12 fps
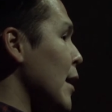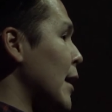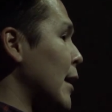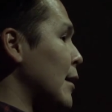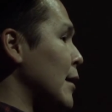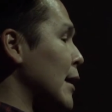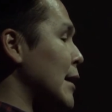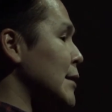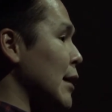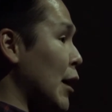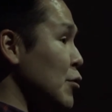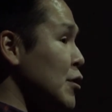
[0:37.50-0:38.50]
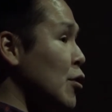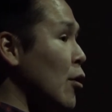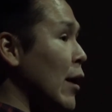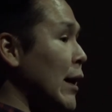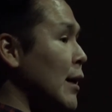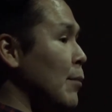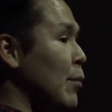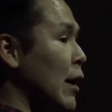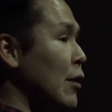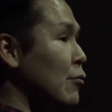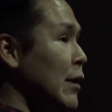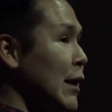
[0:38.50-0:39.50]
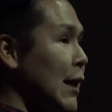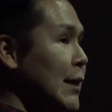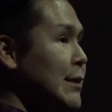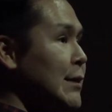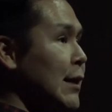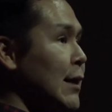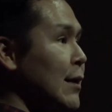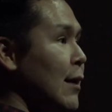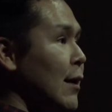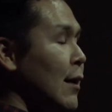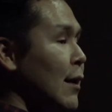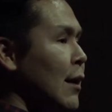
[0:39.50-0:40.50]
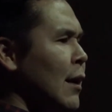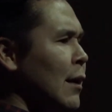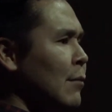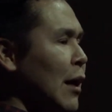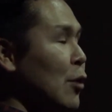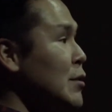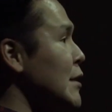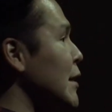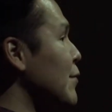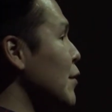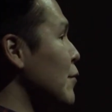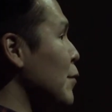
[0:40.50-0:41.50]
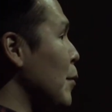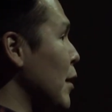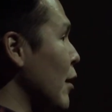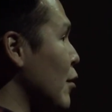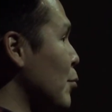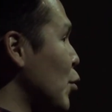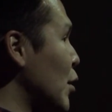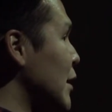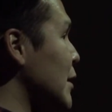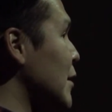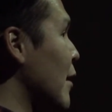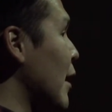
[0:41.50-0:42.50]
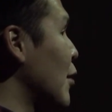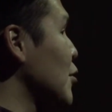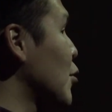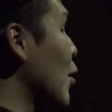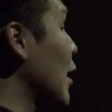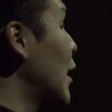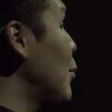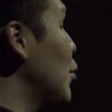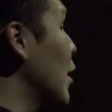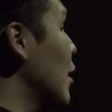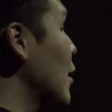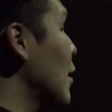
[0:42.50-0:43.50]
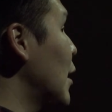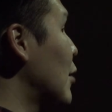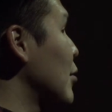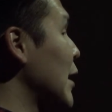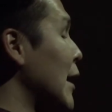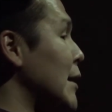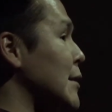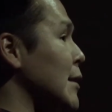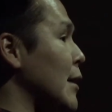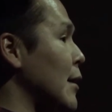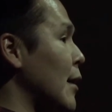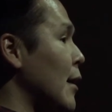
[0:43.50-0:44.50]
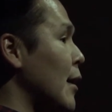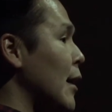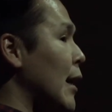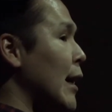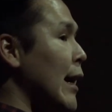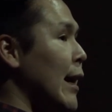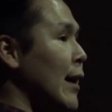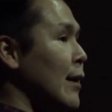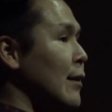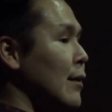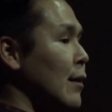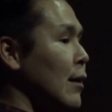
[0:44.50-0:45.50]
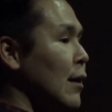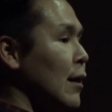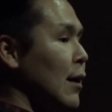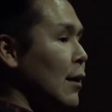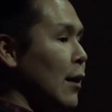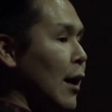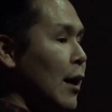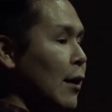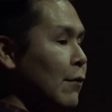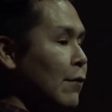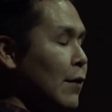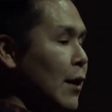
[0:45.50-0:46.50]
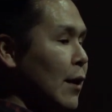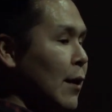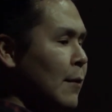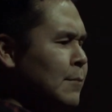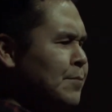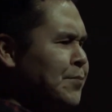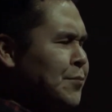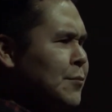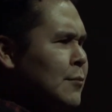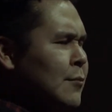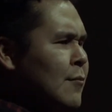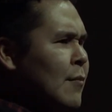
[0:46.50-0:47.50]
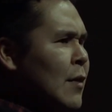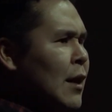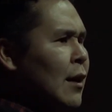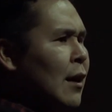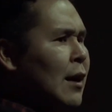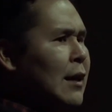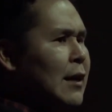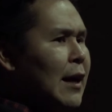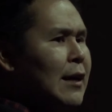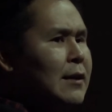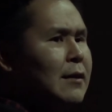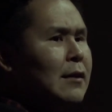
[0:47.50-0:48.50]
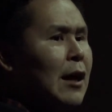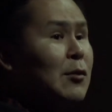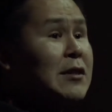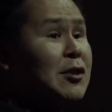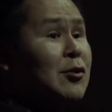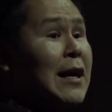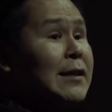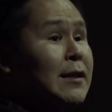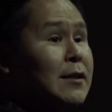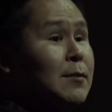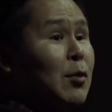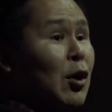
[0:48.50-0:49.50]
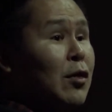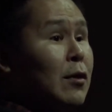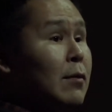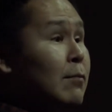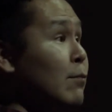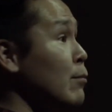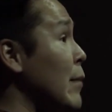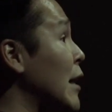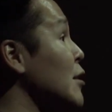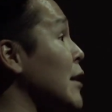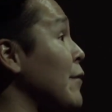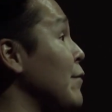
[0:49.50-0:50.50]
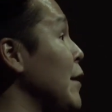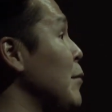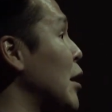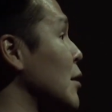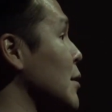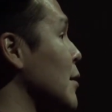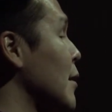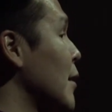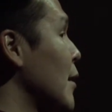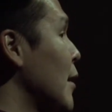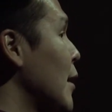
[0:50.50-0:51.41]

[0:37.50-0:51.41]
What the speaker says: And as I was growing up, I realized that I was different from the other boys that I was growing up with. I realized that I had a lot of, I was attracted to both males and females.